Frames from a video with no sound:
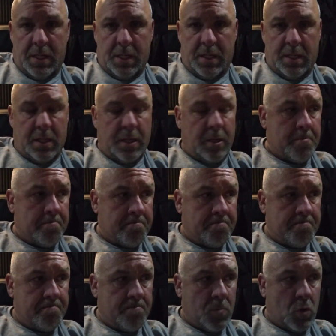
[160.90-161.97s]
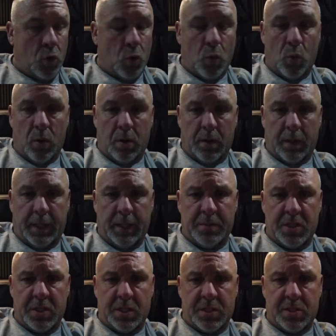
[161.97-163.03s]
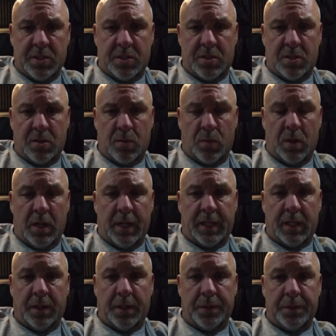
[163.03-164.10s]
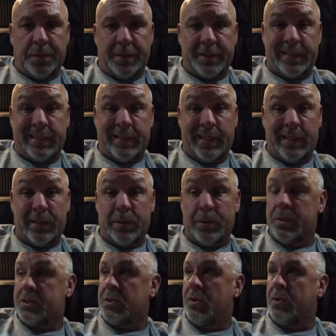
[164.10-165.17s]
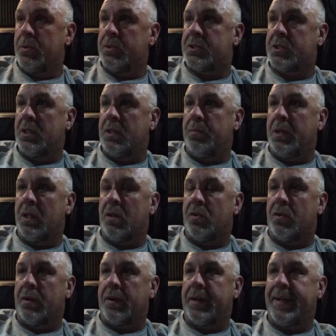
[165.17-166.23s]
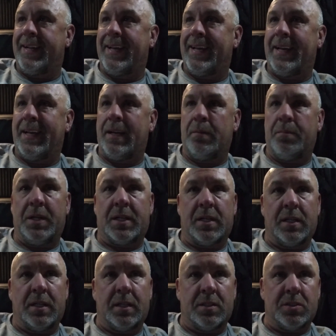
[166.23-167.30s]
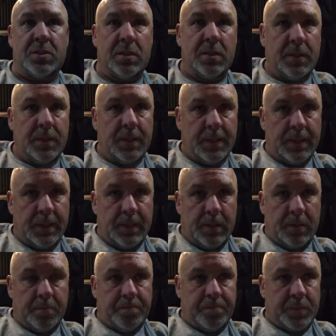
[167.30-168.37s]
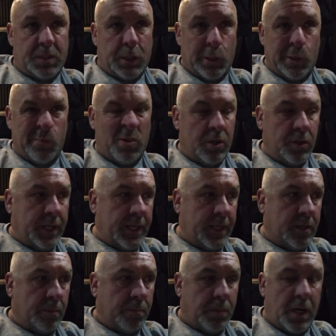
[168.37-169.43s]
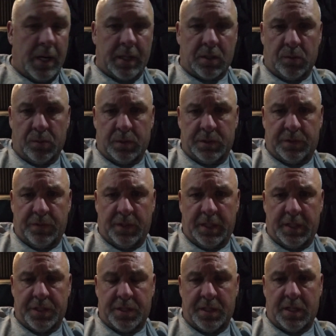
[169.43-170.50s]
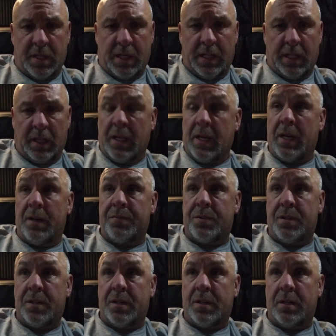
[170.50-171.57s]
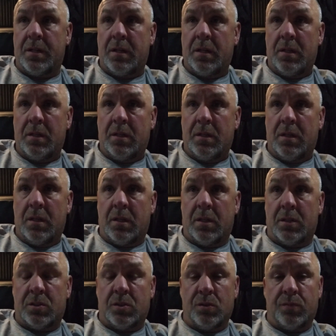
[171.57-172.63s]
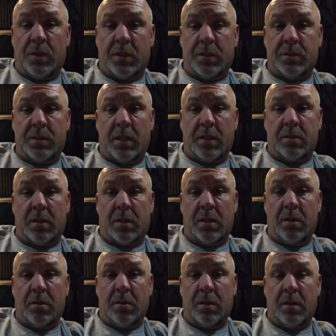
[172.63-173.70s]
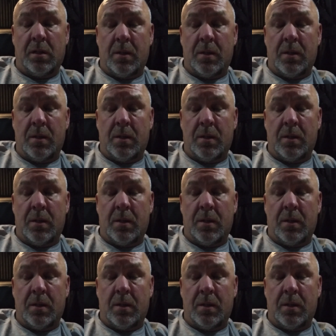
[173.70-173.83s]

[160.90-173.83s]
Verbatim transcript: um, or get me so where I can load in St. Louis. Although it's going to be a long day because the time all that debacle was finished and I left uh, Sioux Falls, South Dakota,